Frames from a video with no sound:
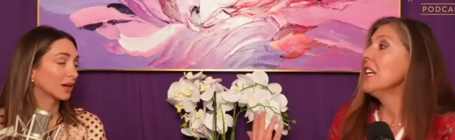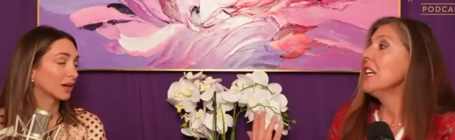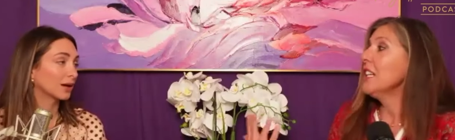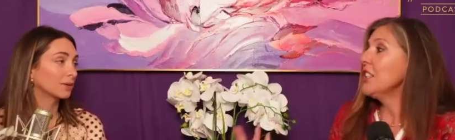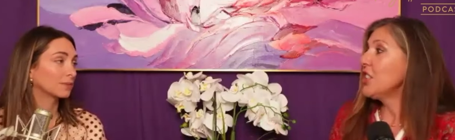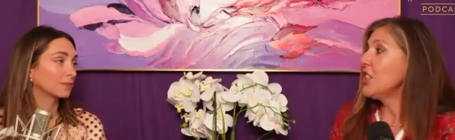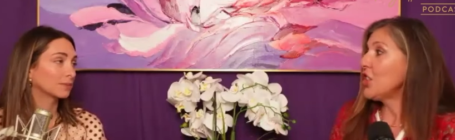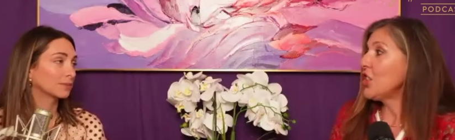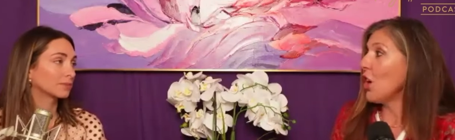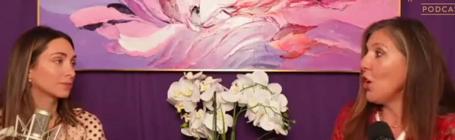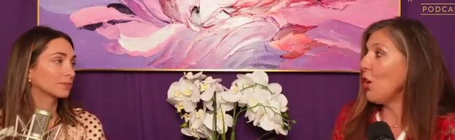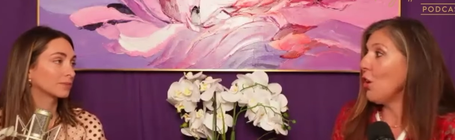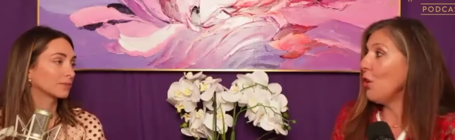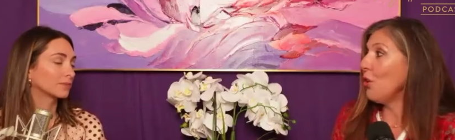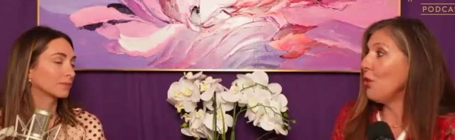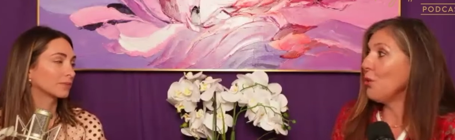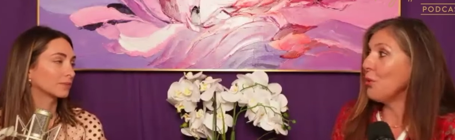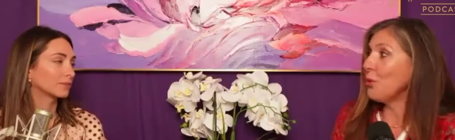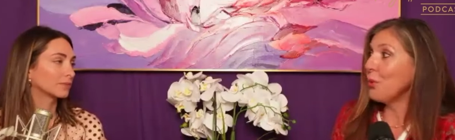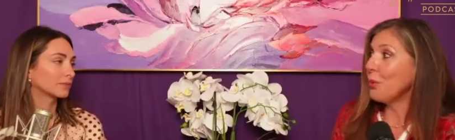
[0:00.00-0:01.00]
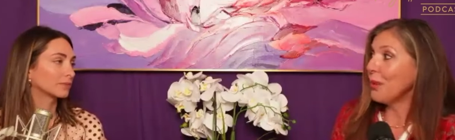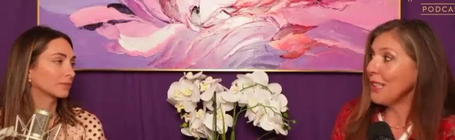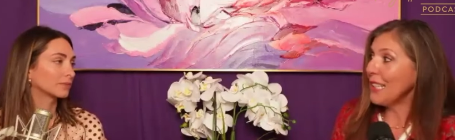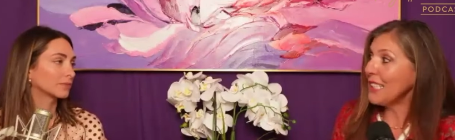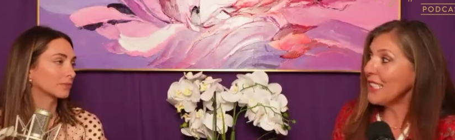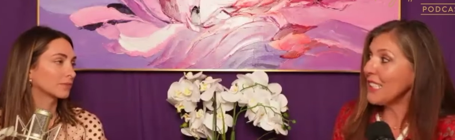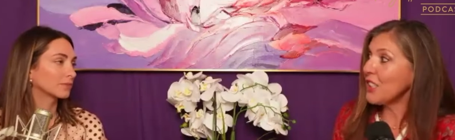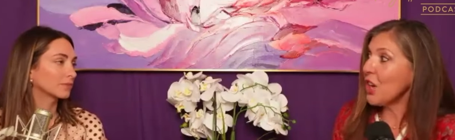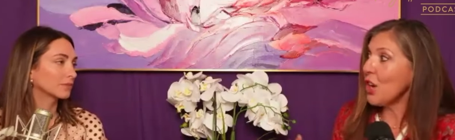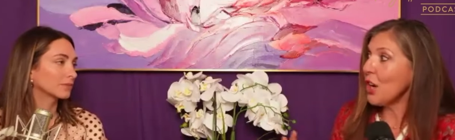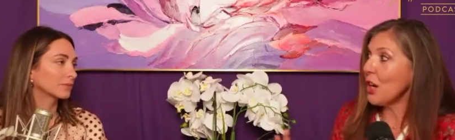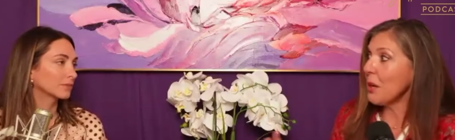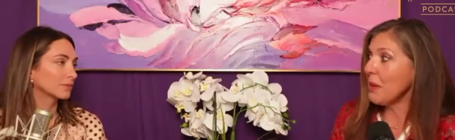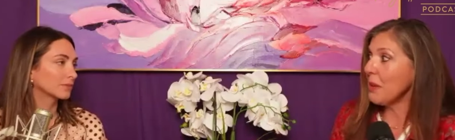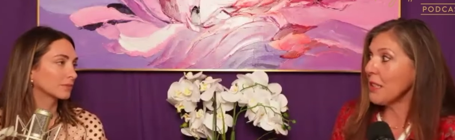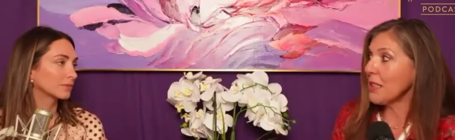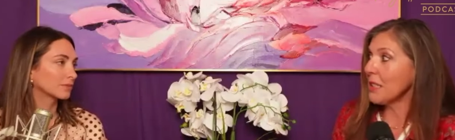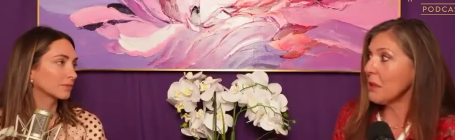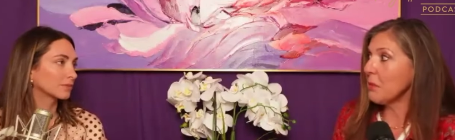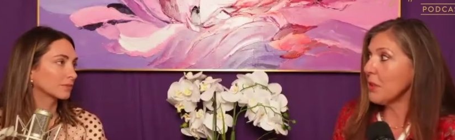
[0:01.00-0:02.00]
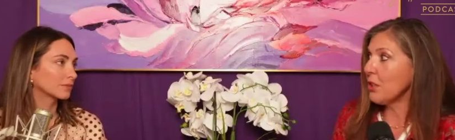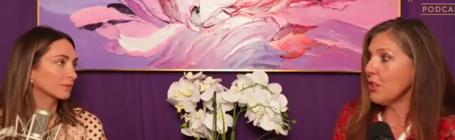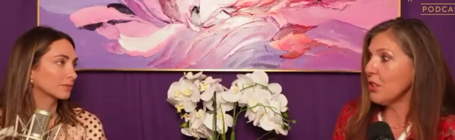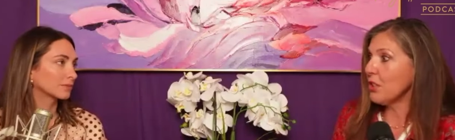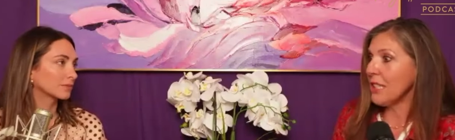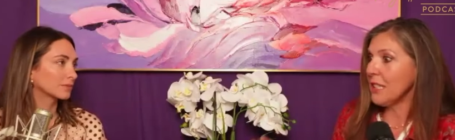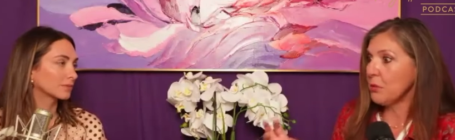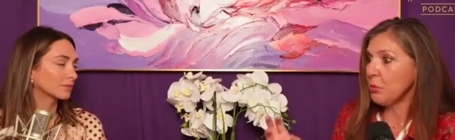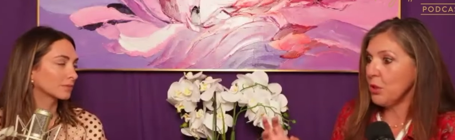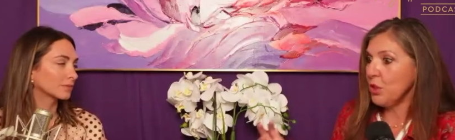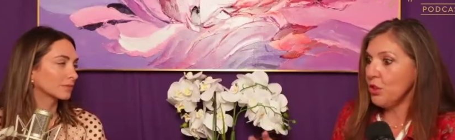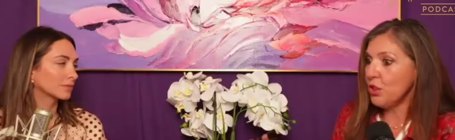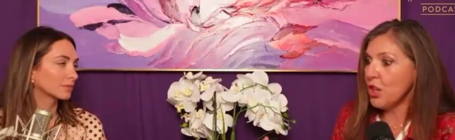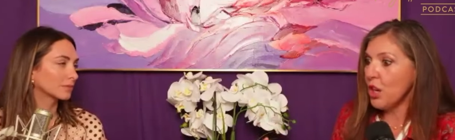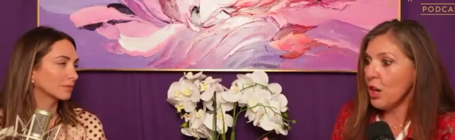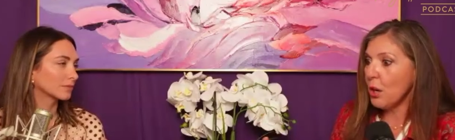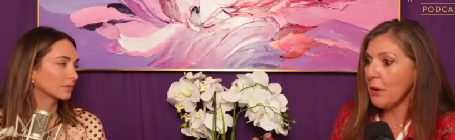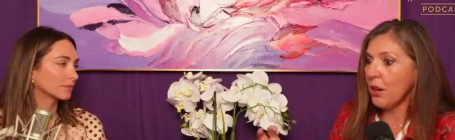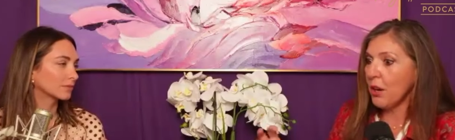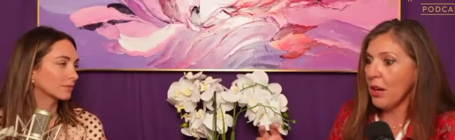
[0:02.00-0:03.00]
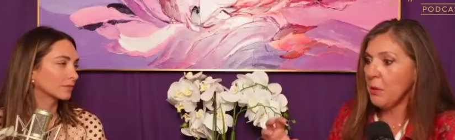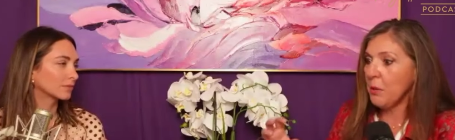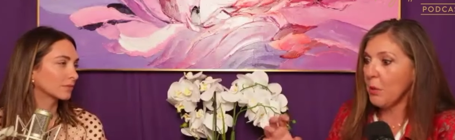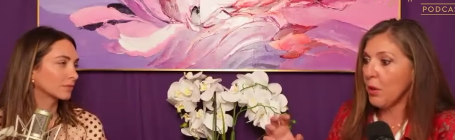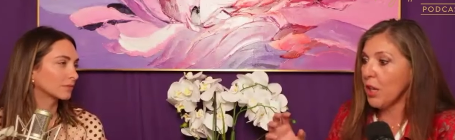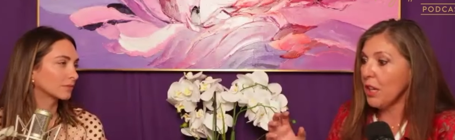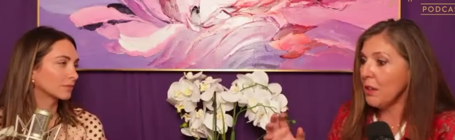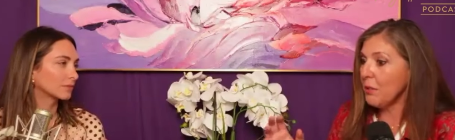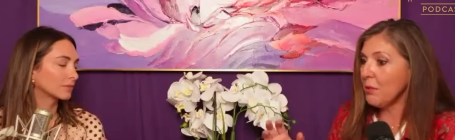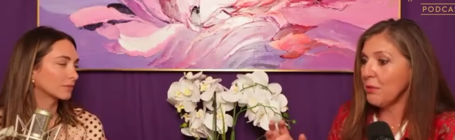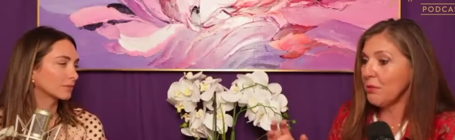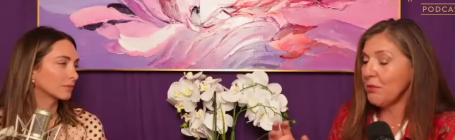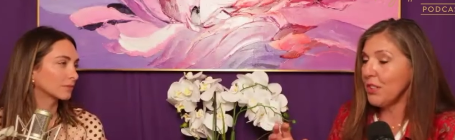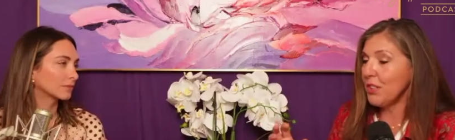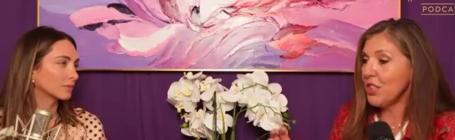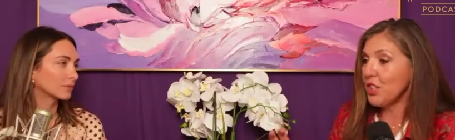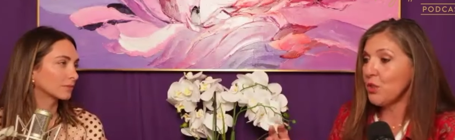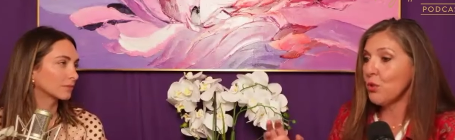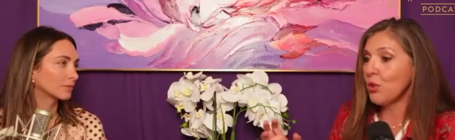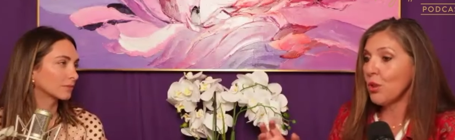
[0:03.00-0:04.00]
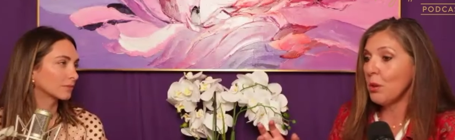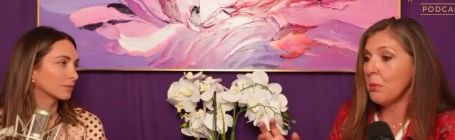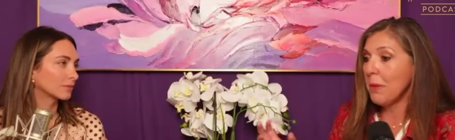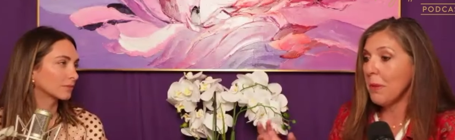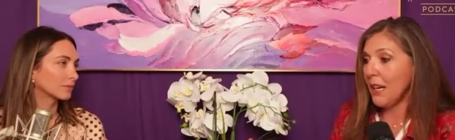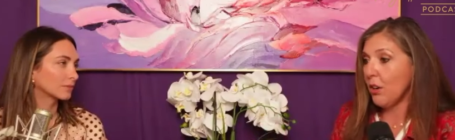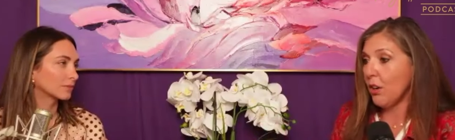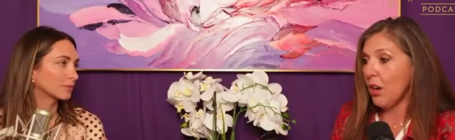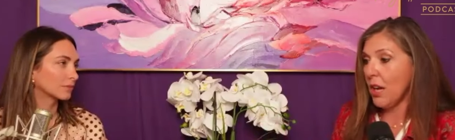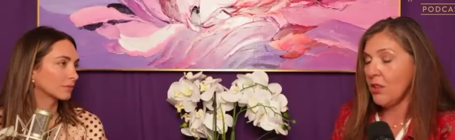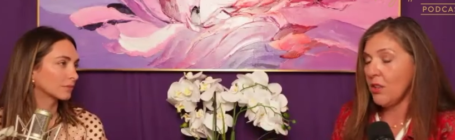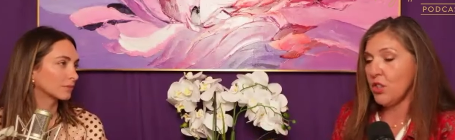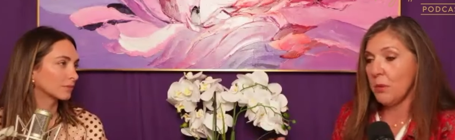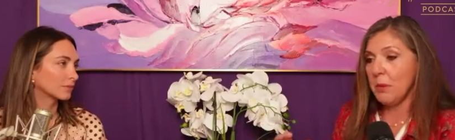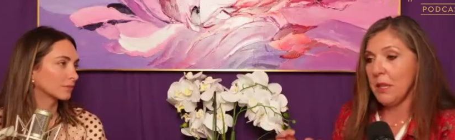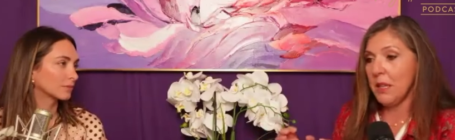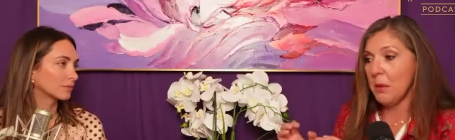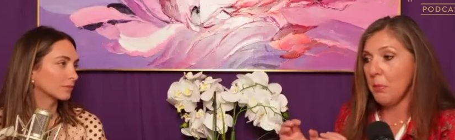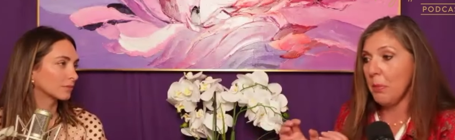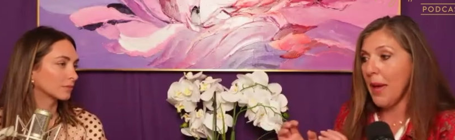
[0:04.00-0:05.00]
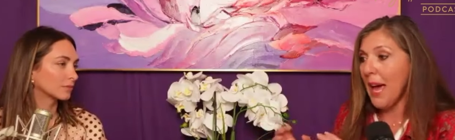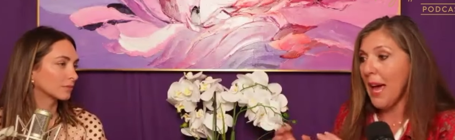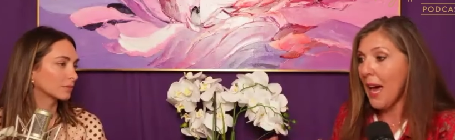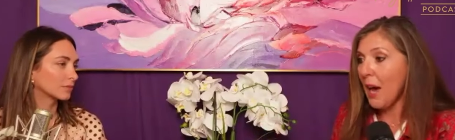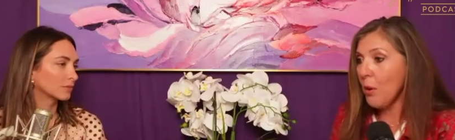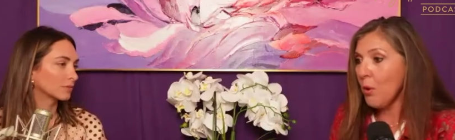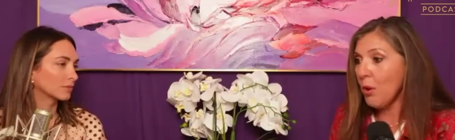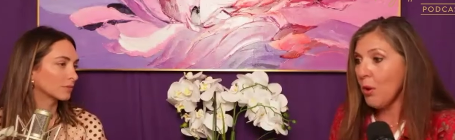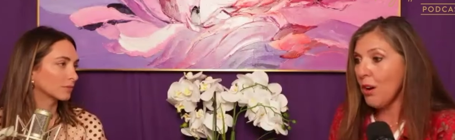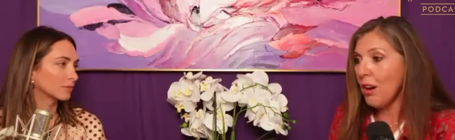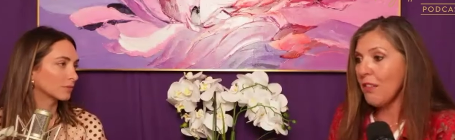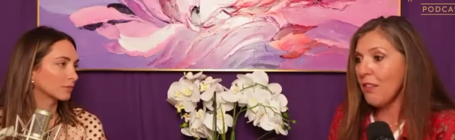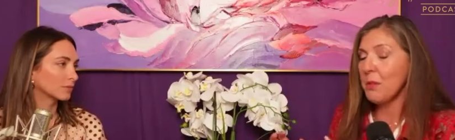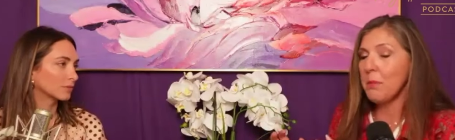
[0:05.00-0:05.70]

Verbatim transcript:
Speaker 1: Yeah. So let's talk about some of those things. When you talk about, okay, we're going to restore mitochondria. I mean, the power